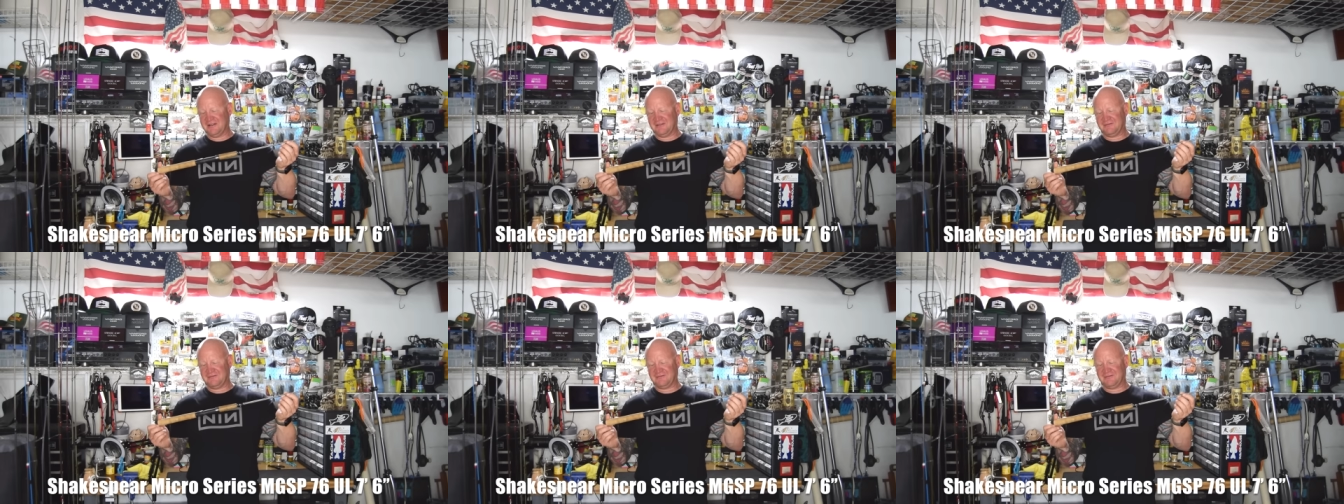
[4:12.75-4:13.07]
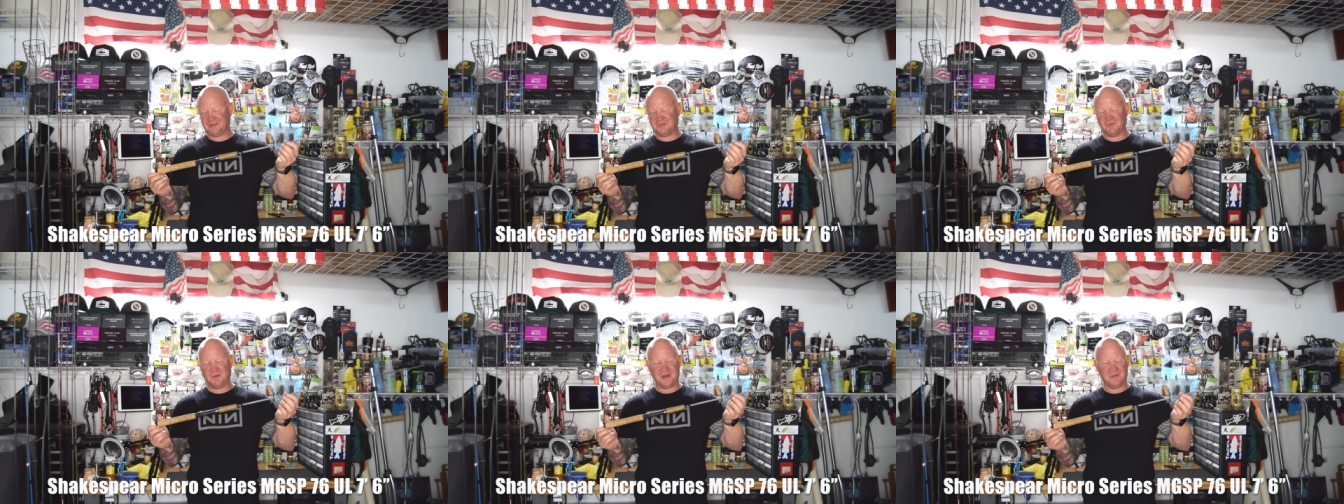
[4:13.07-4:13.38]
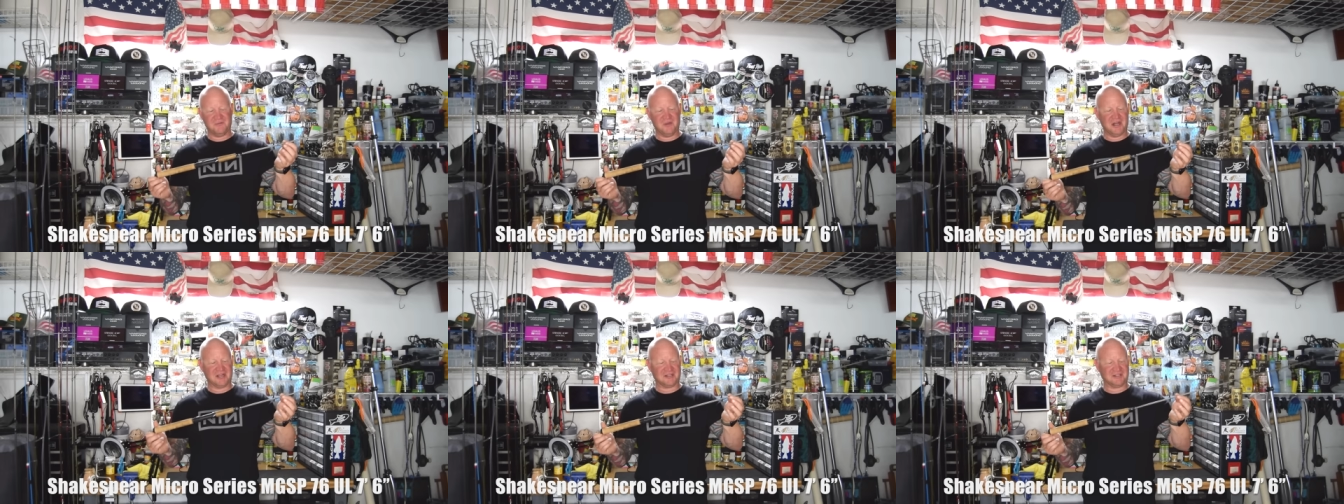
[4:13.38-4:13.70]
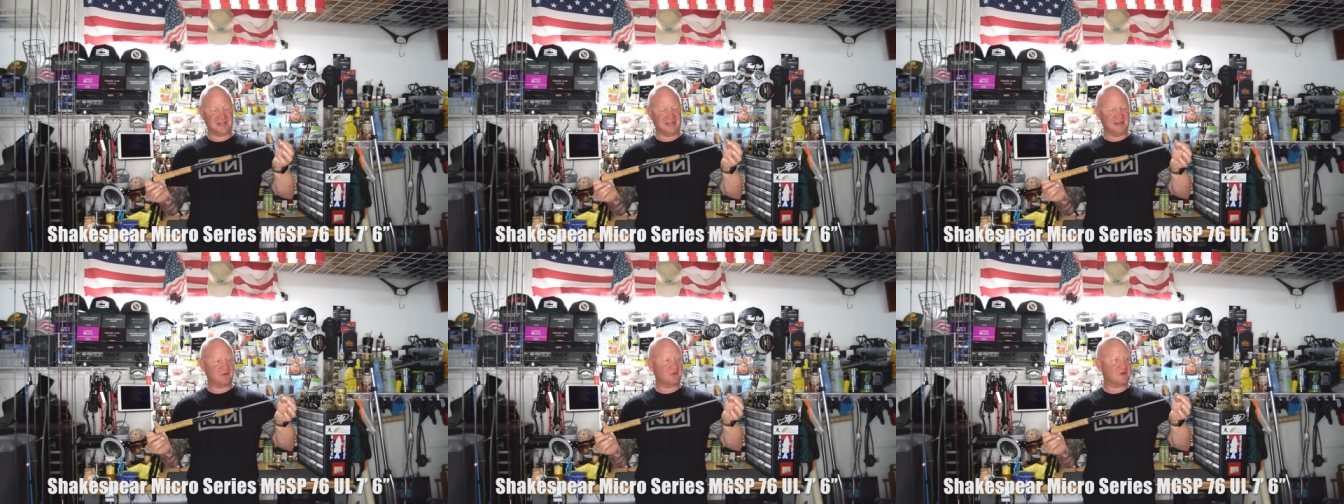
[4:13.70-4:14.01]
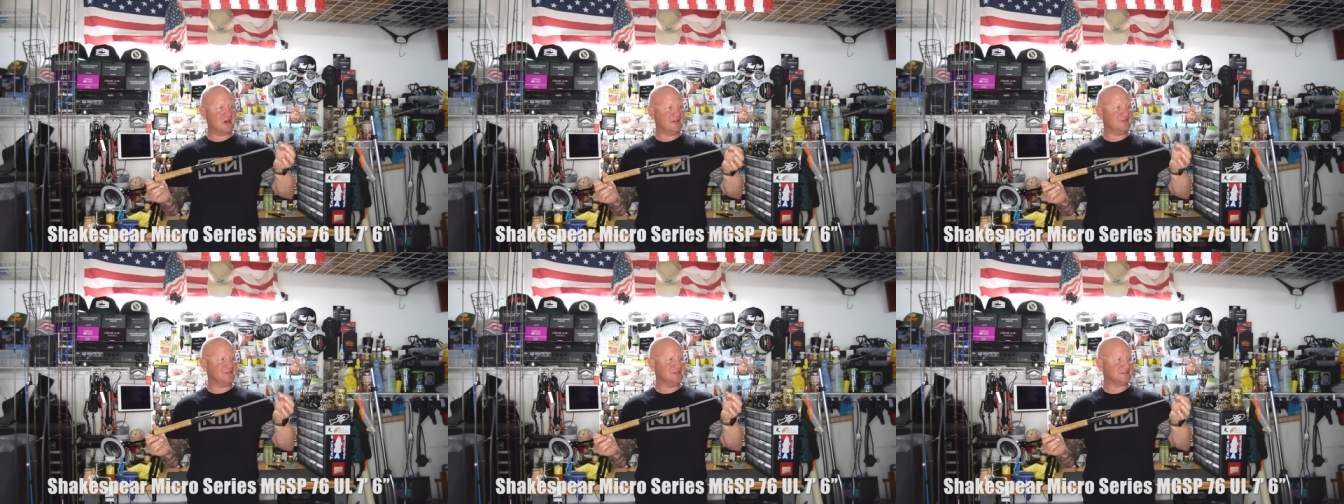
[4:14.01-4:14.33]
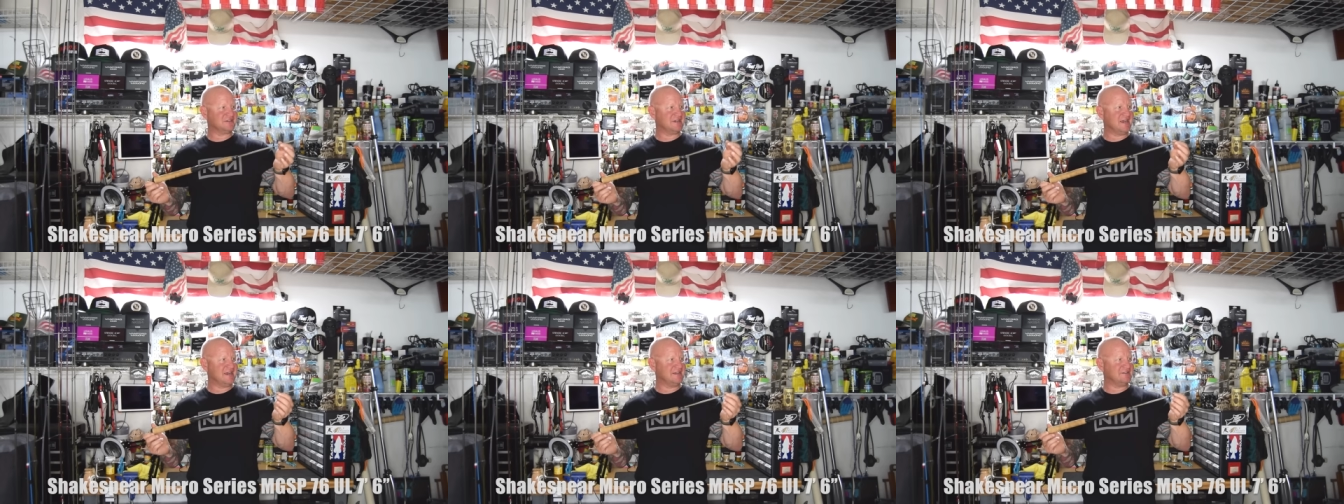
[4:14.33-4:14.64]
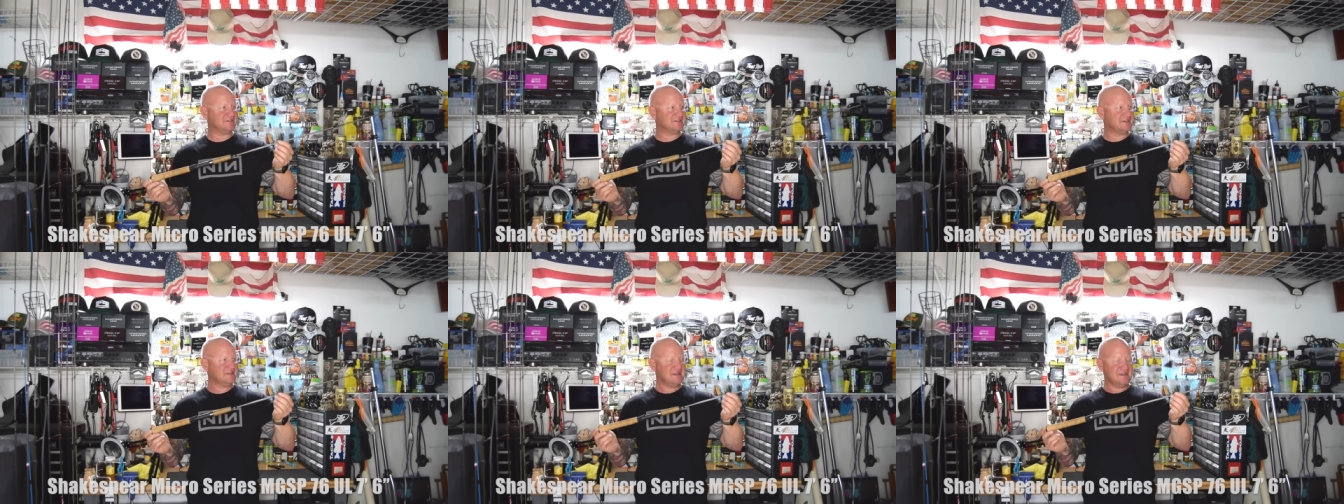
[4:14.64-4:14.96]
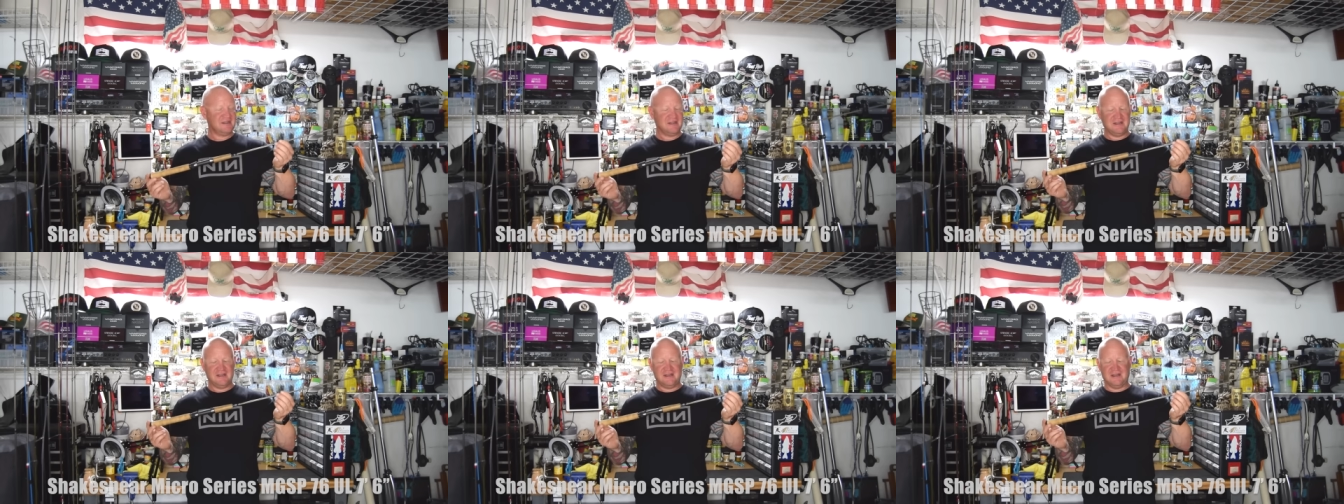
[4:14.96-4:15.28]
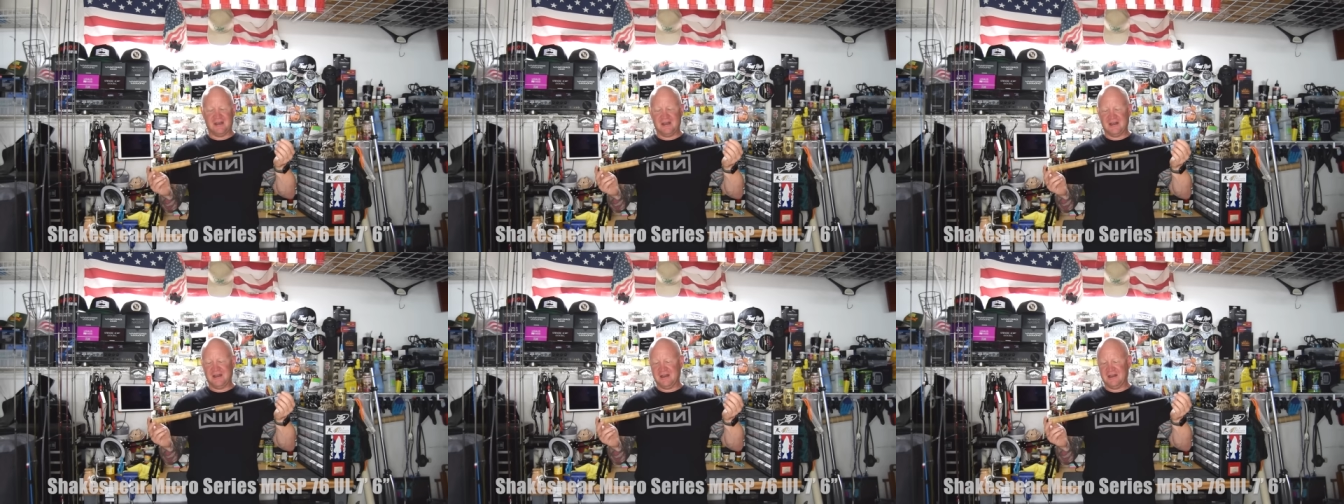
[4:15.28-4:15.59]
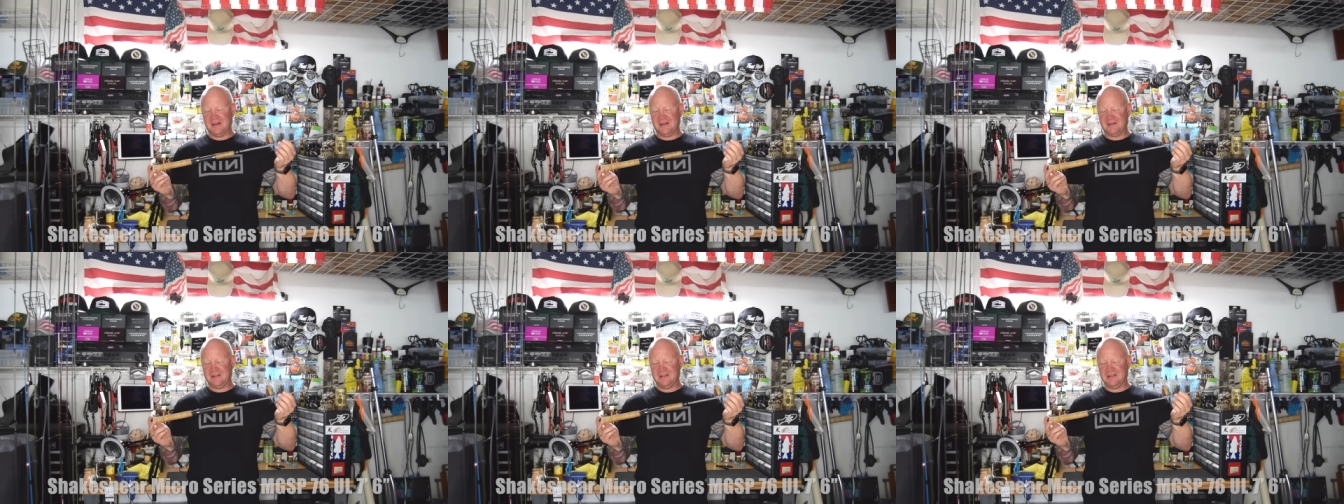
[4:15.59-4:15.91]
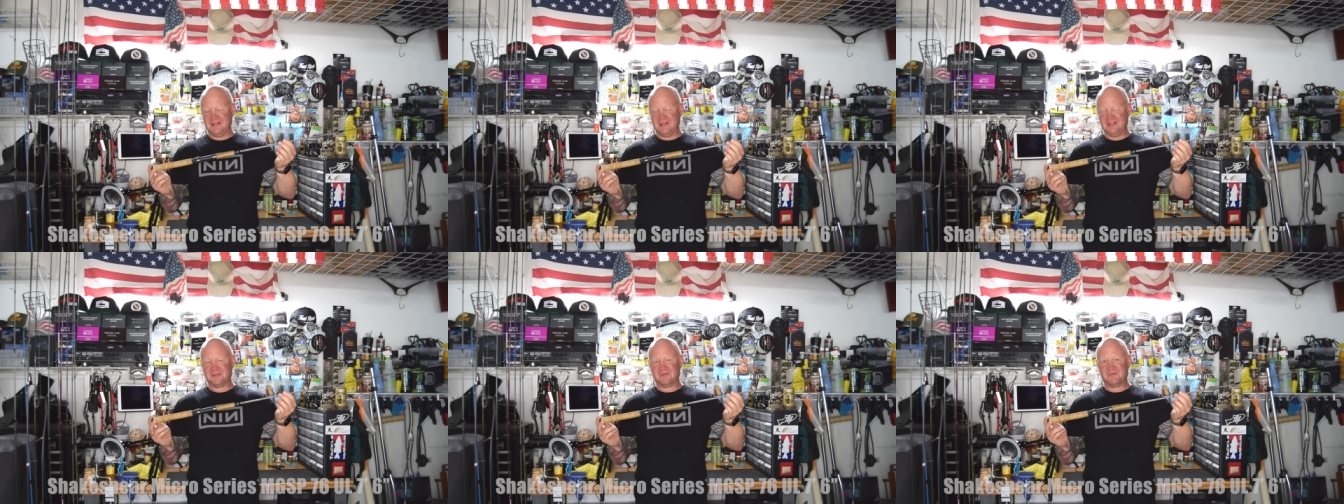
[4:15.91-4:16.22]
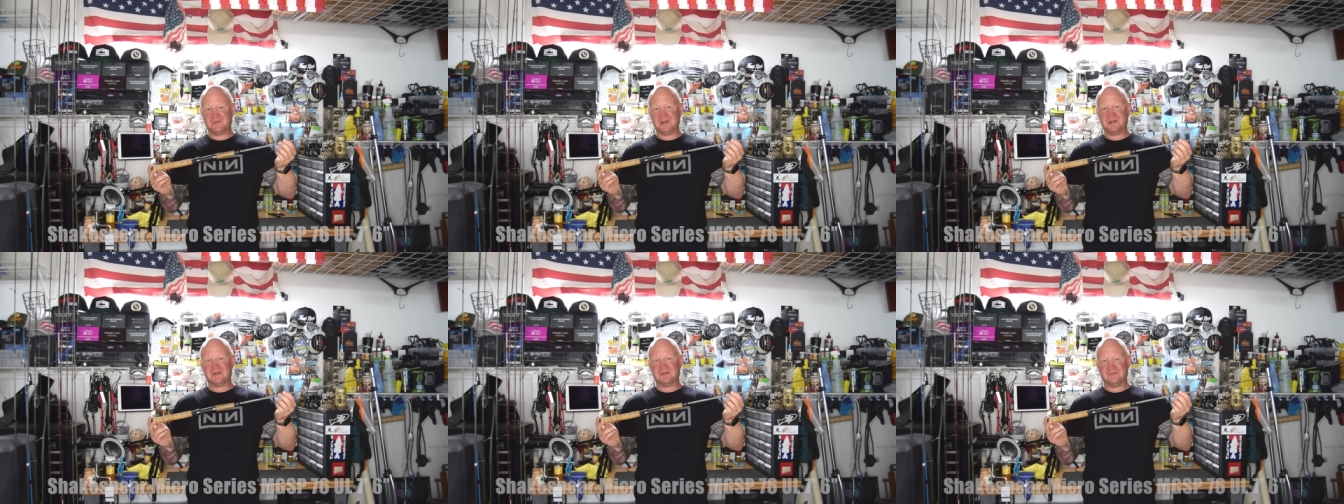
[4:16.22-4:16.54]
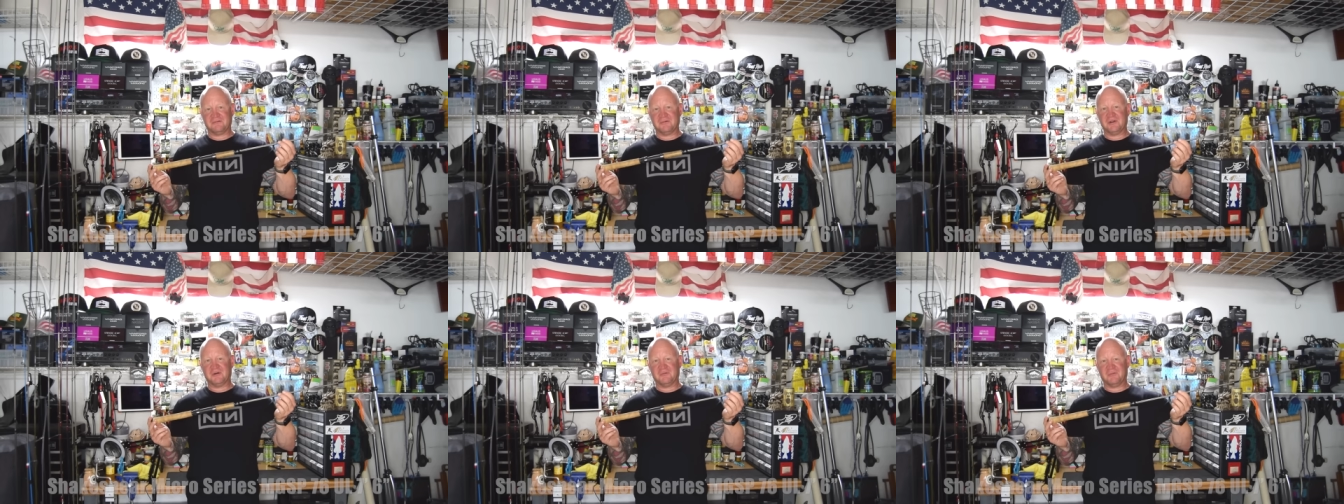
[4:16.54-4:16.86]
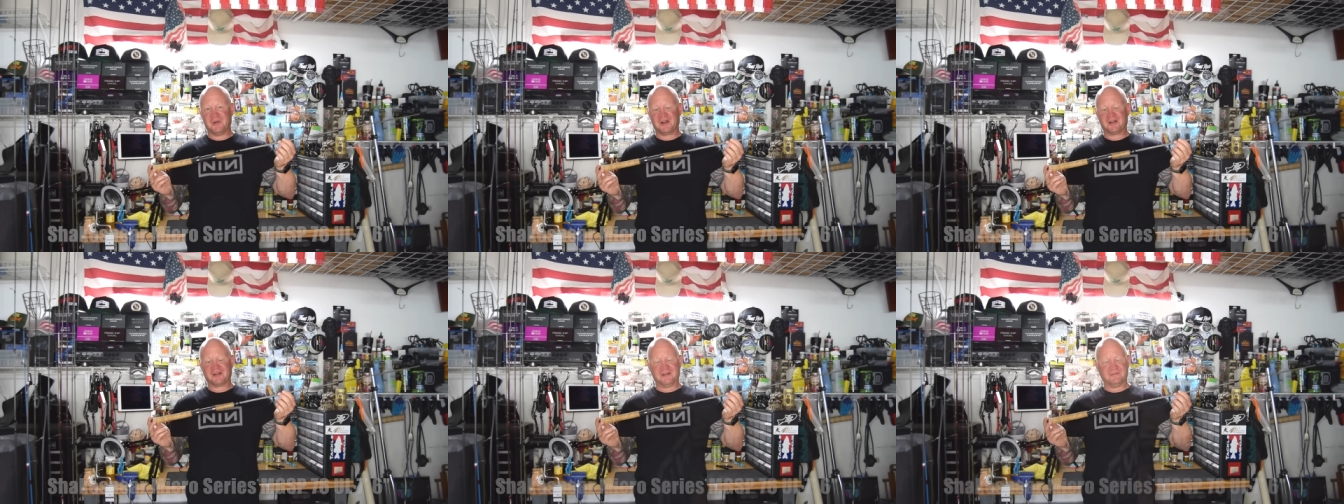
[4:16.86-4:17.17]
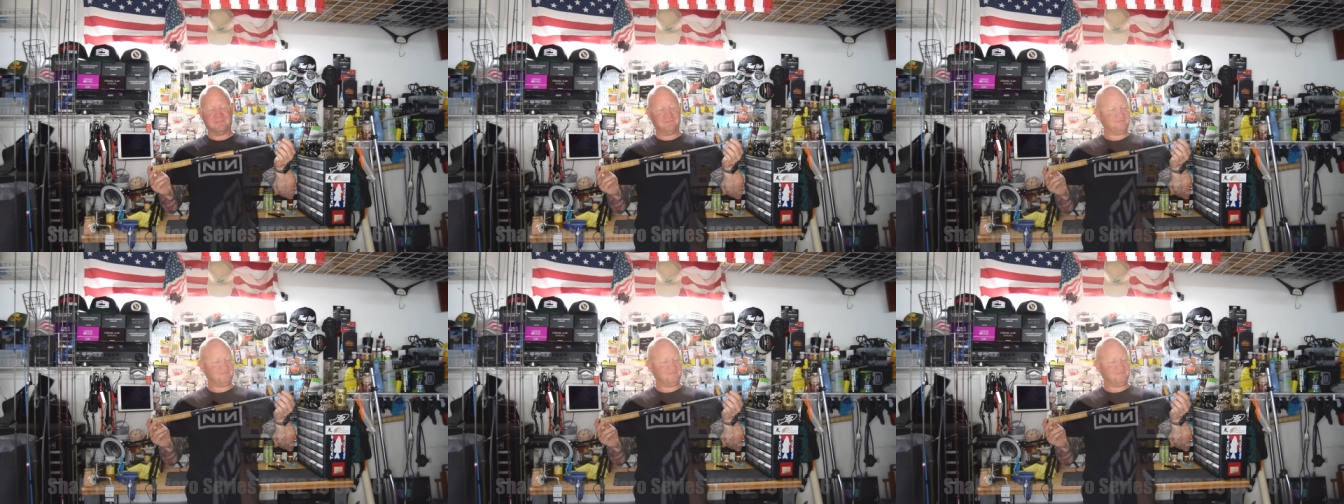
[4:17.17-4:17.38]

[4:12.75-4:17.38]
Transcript: For 20 bucks to get a rod this nice is a real bargain.